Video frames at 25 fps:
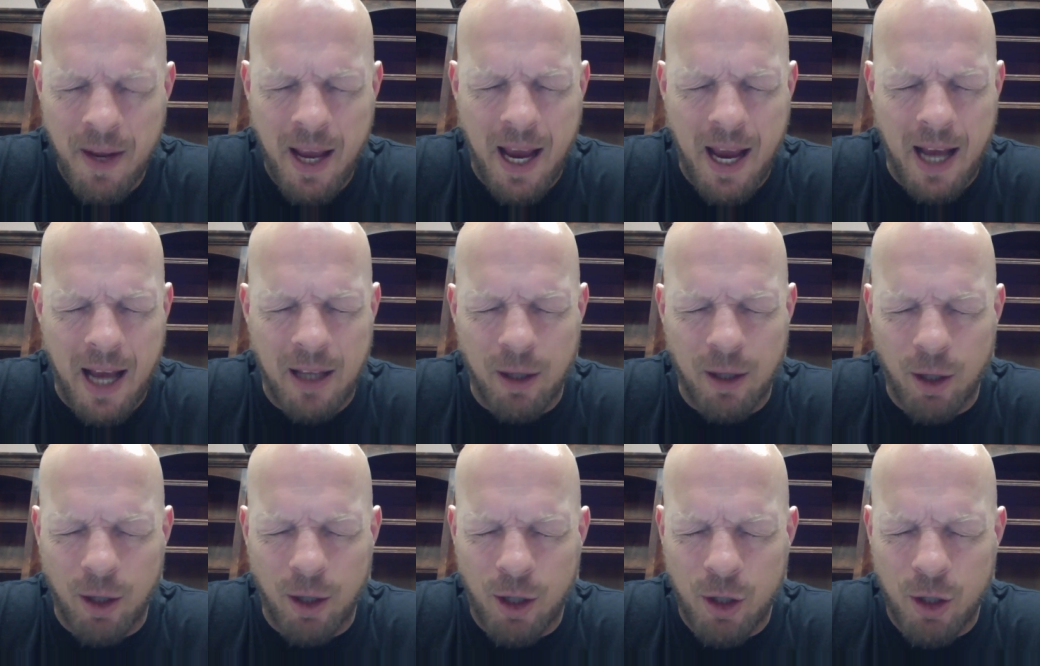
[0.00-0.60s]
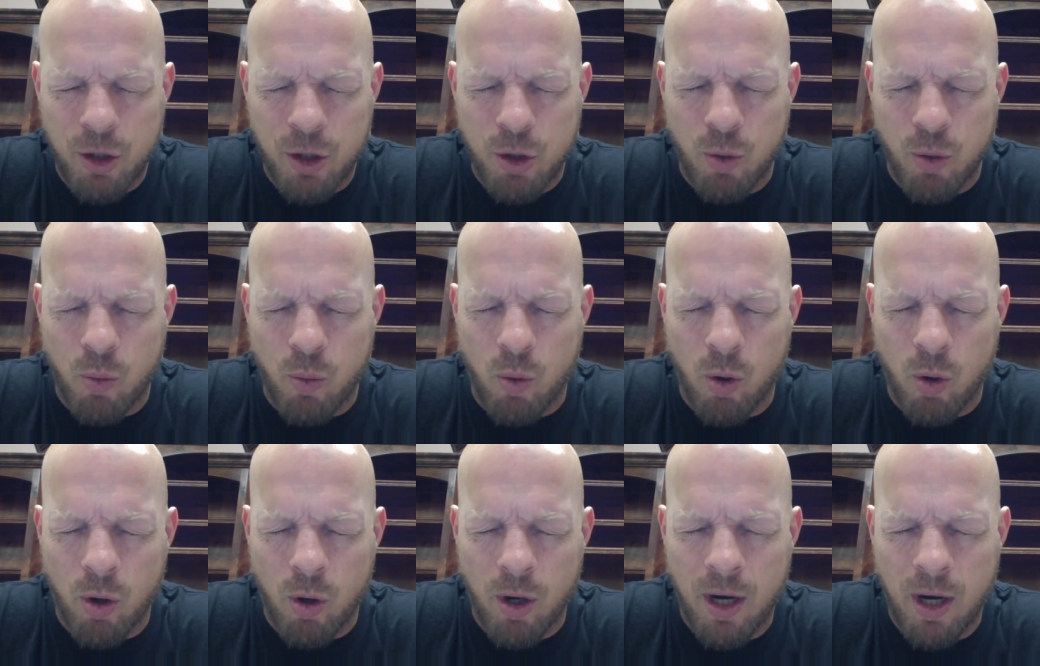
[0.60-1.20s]
and look at your
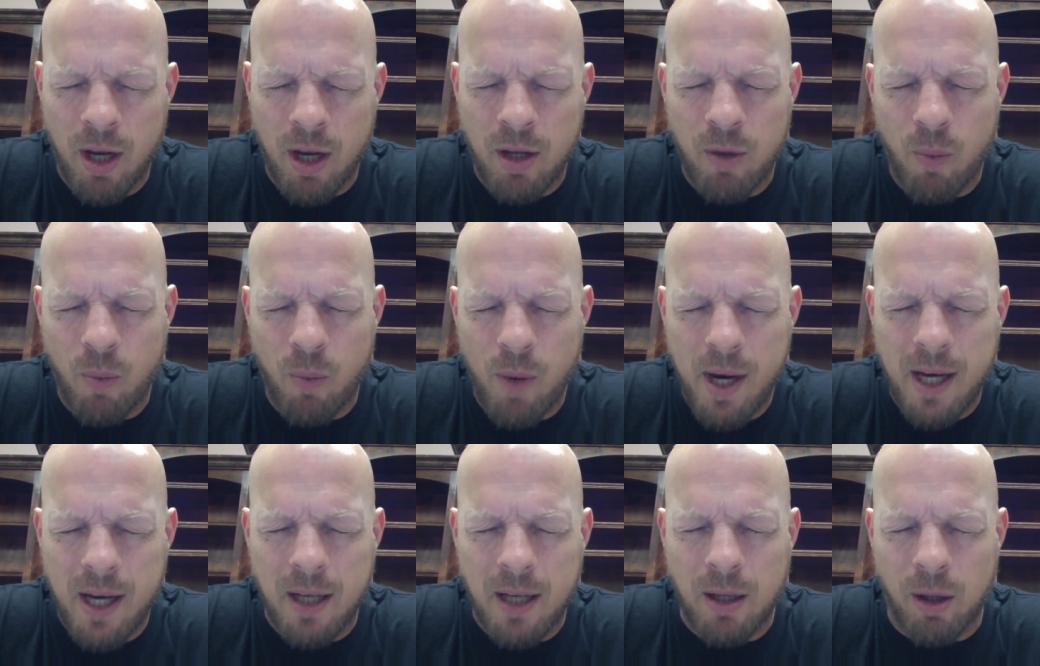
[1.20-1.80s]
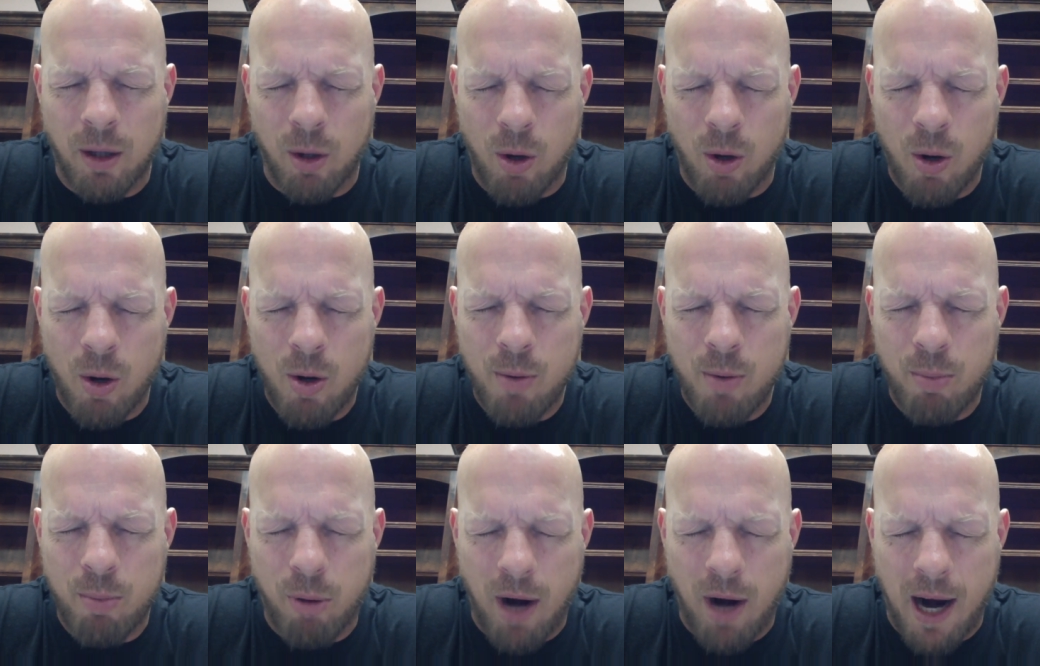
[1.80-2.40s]
word and then we can
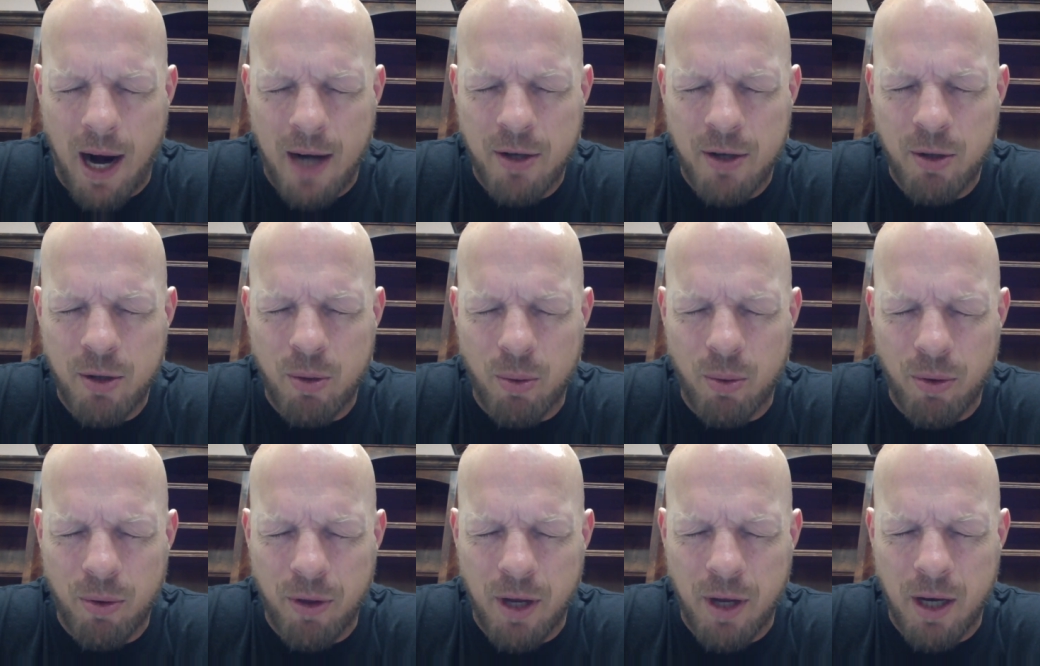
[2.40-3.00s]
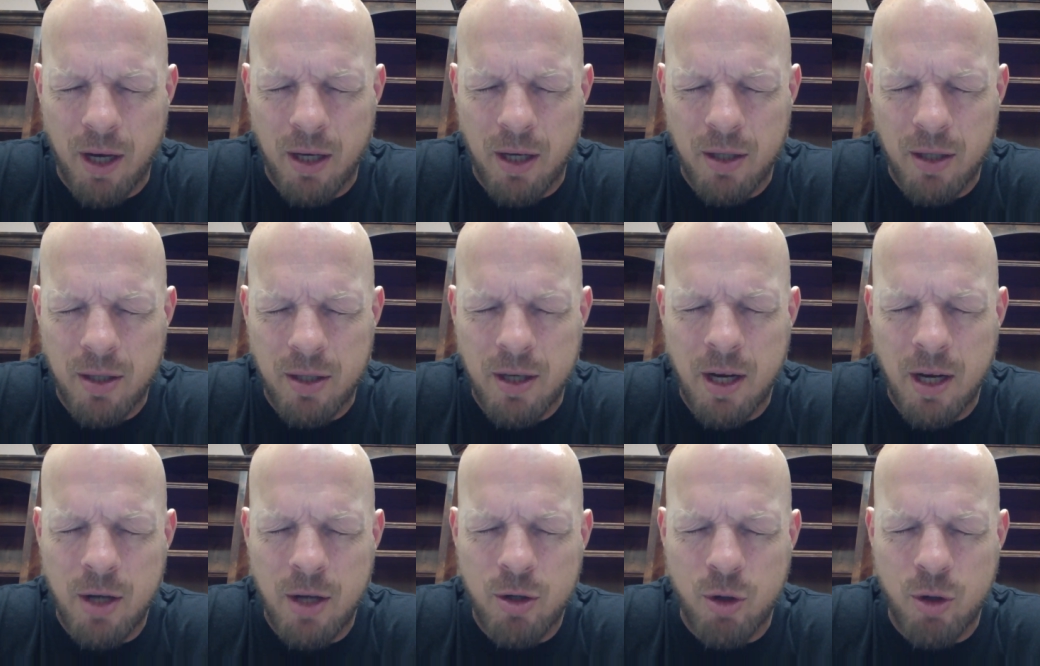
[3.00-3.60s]
learn practical things
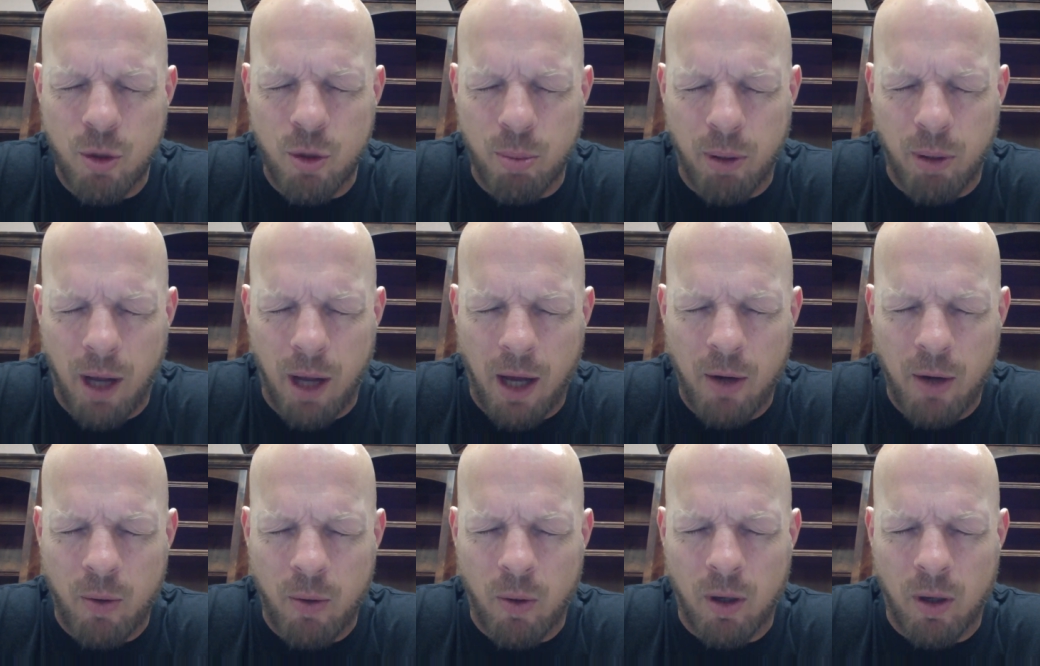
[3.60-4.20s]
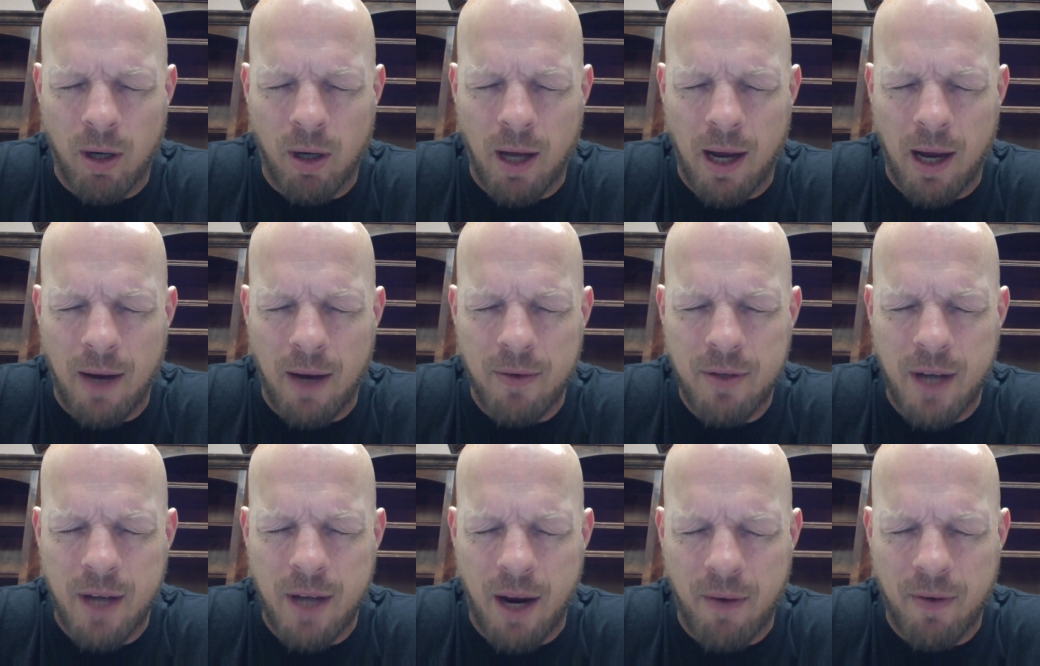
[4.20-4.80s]
to apply to our
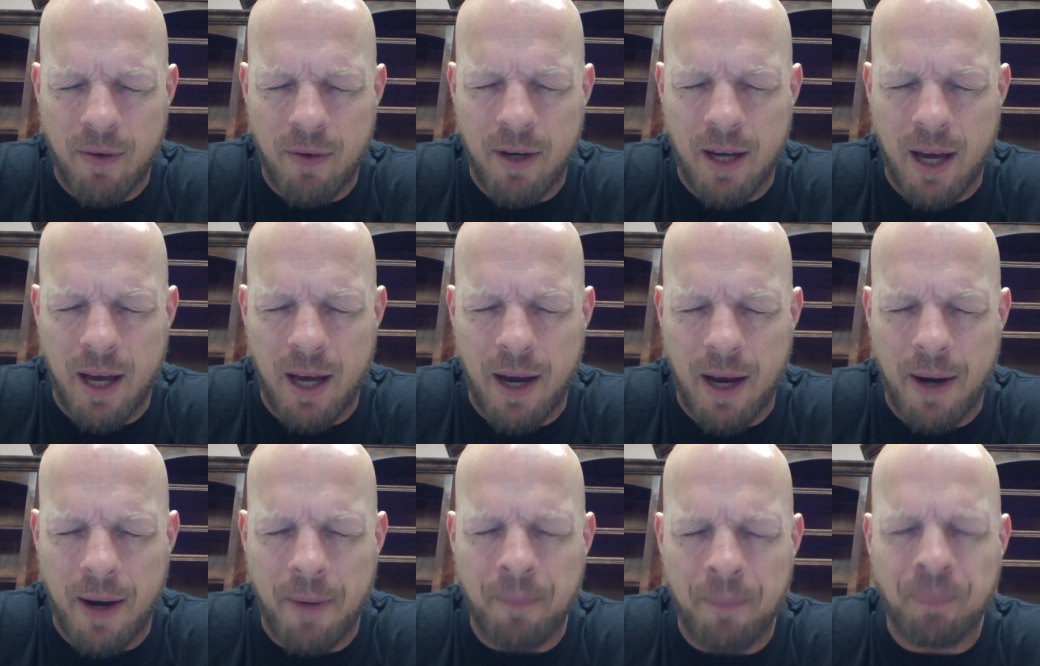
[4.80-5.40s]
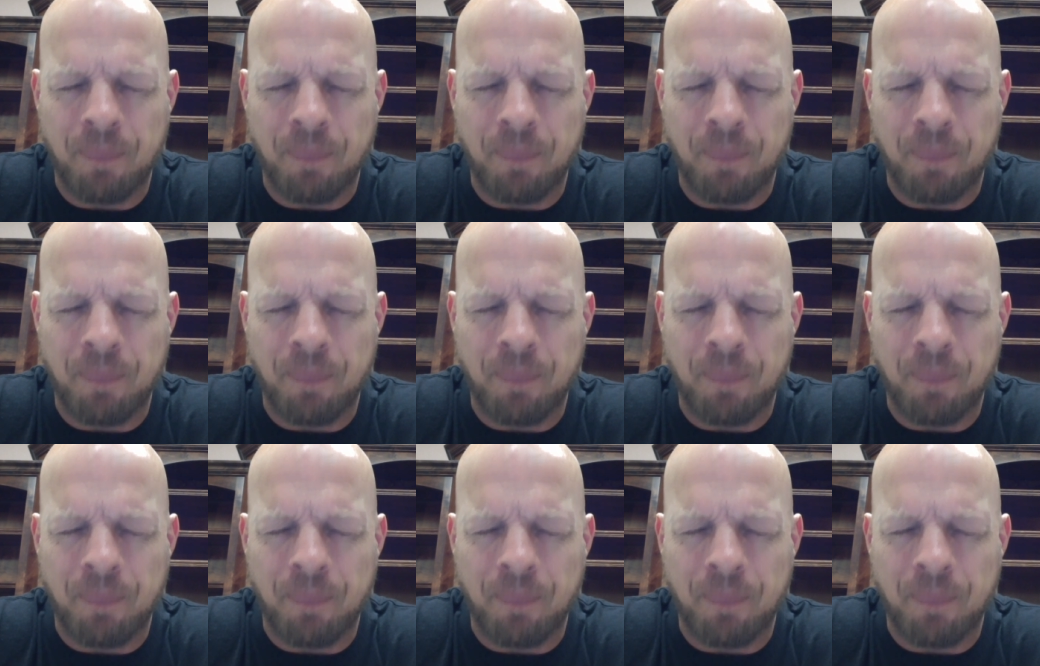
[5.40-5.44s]
lives every day.